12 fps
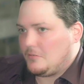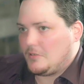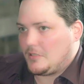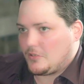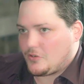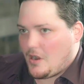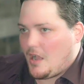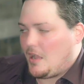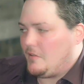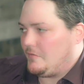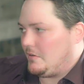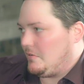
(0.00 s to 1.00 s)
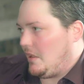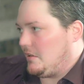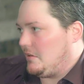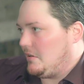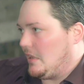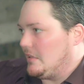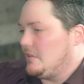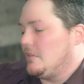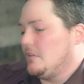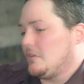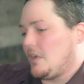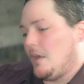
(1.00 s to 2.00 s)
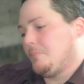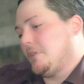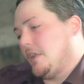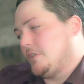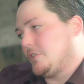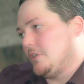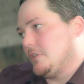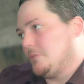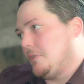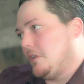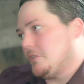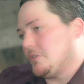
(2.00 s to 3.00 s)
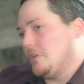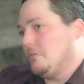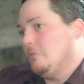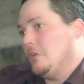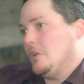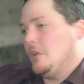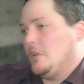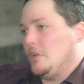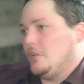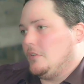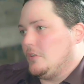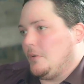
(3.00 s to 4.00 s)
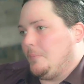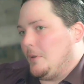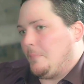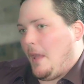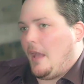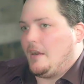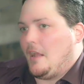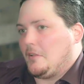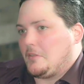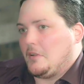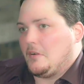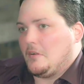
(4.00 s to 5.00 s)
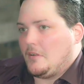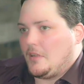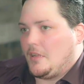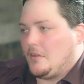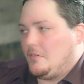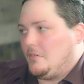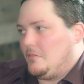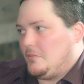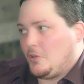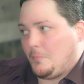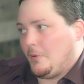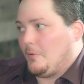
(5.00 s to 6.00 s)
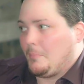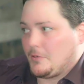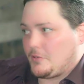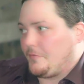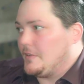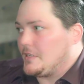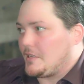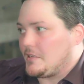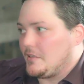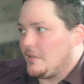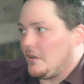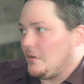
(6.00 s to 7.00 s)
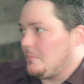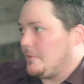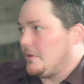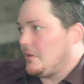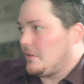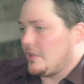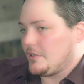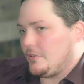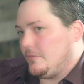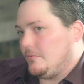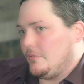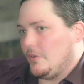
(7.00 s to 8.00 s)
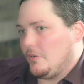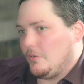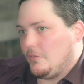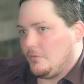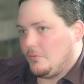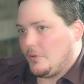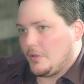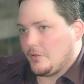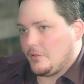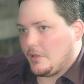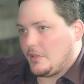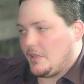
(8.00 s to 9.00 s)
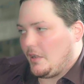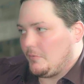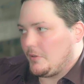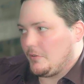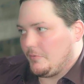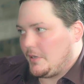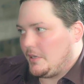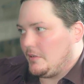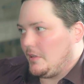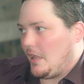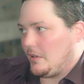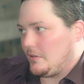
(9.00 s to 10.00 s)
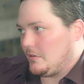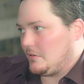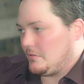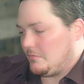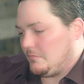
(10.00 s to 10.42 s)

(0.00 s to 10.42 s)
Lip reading: and the drive and the comprehension as well. So you could put a patent out there and you could put a bunch of physics in there, but unless you know what you're looking at, what you're reading, how to